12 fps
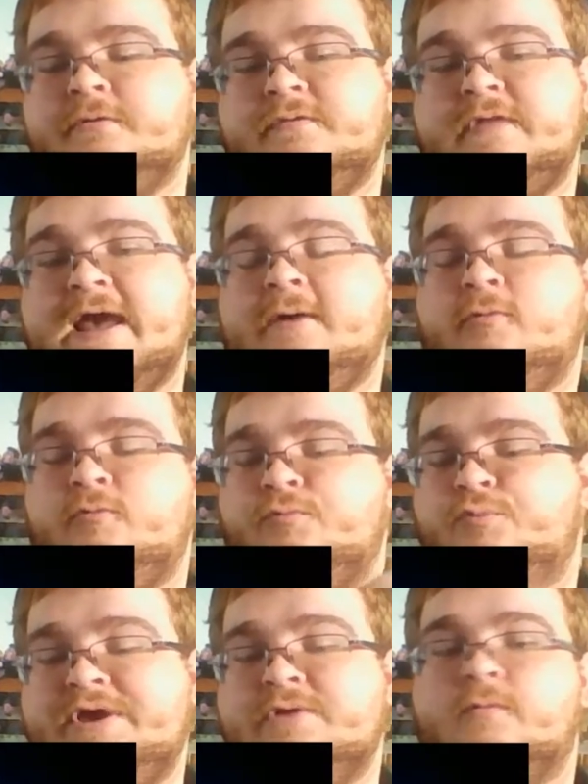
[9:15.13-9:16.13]

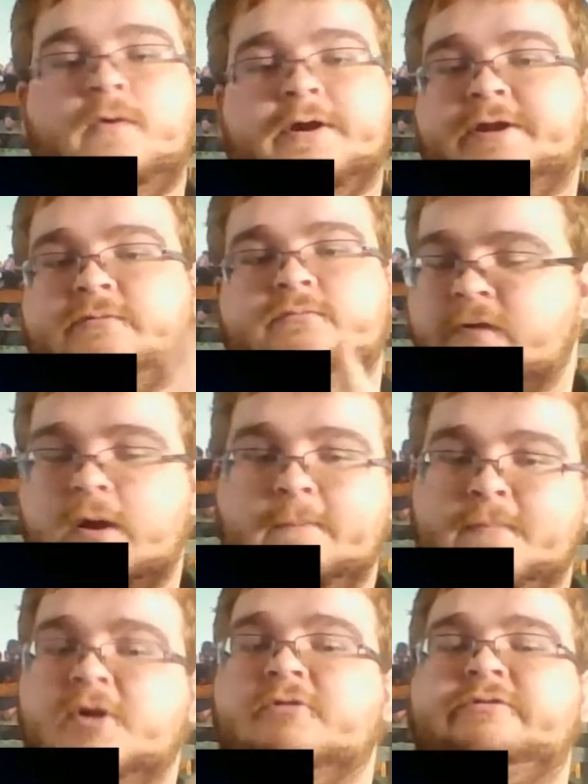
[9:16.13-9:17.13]
that we wanted
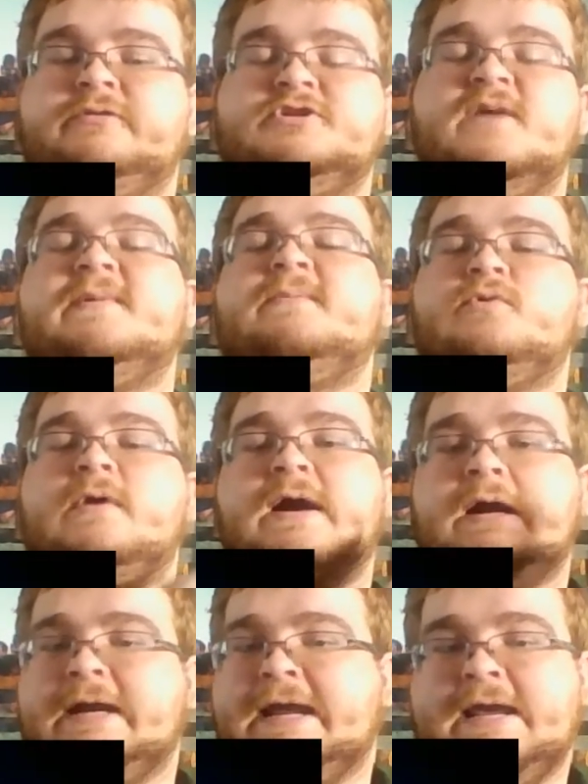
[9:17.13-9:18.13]
from both Tobey
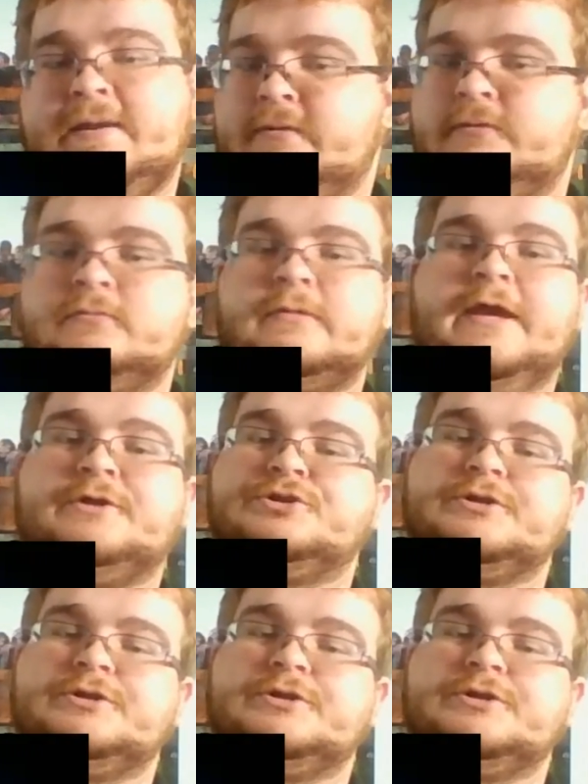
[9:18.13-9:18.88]
Maguire and Andrew